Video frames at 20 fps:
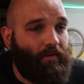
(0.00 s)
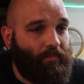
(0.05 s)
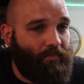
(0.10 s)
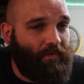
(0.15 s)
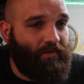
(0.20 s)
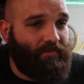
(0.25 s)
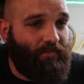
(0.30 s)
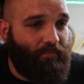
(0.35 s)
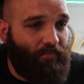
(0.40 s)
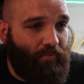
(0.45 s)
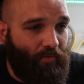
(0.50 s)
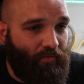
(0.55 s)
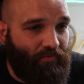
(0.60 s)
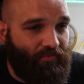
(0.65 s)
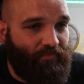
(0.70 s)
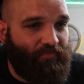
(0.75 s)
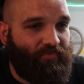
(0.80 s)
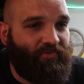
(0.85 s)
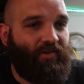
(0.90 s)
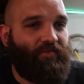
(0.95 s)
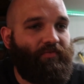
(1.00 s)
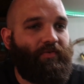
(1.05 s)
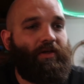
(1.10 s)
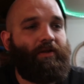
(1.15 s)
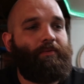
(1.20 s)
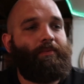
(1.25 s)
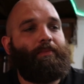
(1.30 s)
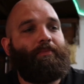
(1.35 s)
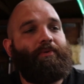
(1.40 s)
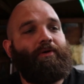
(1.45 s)
I'm about to pull some stuff
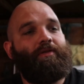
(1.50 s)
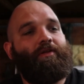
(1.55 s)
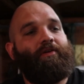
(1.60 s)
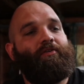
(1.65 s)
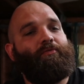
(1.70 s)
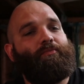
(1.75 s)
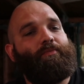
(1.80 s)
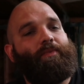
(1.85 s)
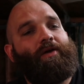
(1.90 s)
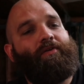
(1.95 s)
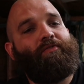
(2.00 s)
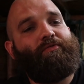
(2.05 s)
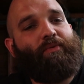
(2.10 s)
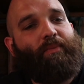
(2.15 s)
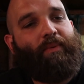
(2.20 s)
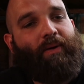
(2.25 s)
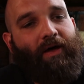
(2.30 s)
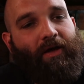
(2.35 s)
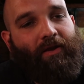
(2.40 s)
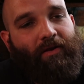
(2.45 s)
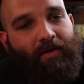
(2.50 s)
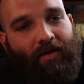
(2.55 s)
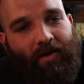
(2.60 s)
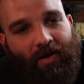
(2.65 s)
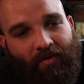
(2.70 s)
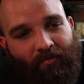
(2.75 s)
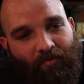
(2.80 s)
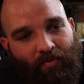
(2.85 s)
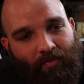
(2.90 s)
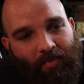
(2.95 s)
out of my butt. Never mind,
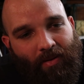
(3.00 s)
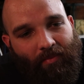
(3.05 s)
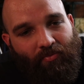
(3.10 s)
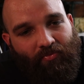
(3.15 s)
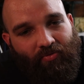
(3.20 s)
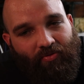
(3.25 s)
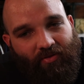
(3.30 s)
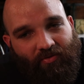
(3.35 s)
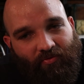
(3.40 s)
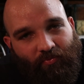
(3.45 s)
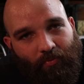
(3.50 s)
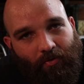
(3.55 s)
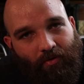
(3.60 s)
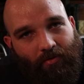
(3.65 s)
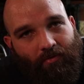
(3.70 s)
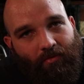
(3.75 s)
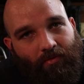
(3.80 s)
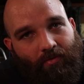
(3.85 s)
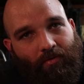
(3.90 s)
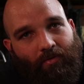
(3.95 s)
I remembered this one.